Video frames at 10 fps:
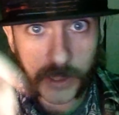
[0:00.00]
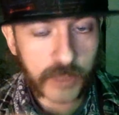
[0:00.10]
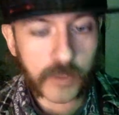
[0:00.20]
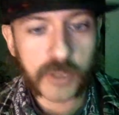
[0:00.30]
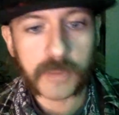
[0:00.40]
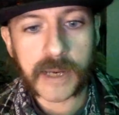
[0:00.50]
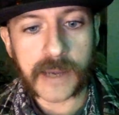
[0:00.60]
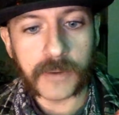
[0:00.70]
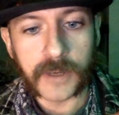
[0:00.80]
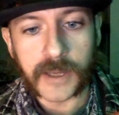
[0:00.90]
pulling a switchblade
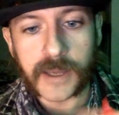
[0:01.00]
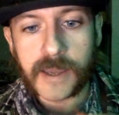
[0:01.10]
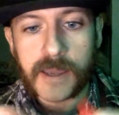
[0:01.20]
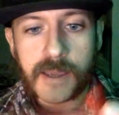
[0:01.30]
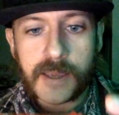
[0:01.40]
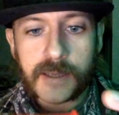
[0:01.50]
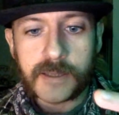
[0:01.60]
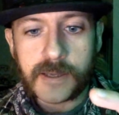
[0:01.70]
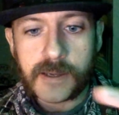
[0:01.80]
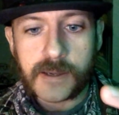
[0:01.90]
out.
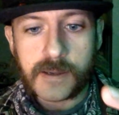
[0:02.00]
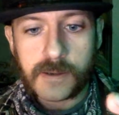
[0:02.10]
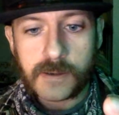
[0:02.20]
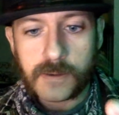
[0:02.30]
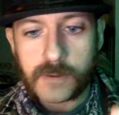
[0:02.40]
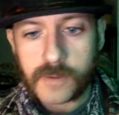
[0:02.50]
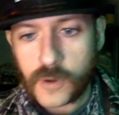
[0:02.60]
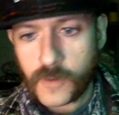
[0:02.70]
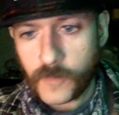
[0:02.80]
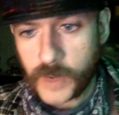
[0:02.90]
So,
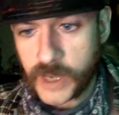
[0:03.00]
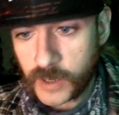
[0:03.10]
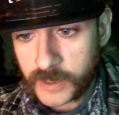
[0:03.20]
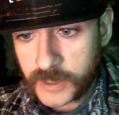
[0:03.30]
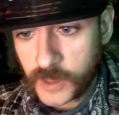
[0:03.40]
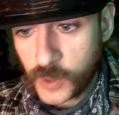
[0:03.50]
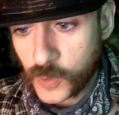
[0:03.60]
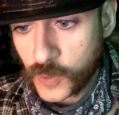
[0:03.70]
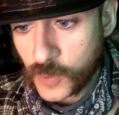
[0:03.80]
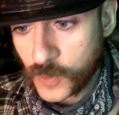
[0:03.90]
who have we got?
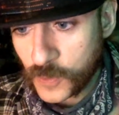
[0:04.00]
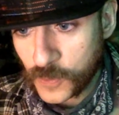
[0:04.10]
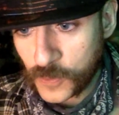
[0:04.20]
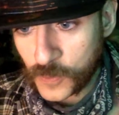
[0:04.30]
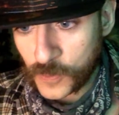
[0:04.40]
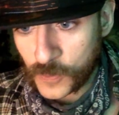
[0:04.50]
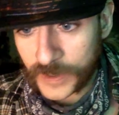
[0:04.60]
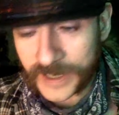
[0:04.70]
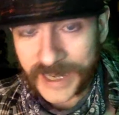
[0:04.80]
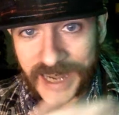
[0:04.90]

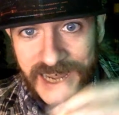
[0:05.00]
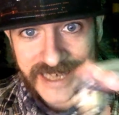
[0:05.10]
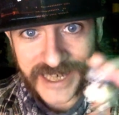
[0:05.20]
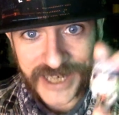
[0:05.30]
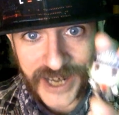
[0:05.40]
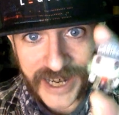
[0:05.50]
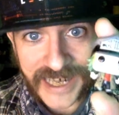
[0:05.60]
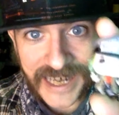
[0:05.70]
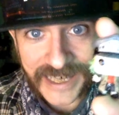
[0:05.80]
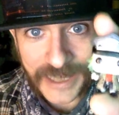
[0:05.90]
Oh! It's a
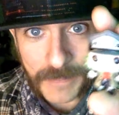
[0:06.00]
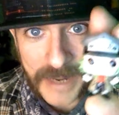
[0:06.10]
tiny little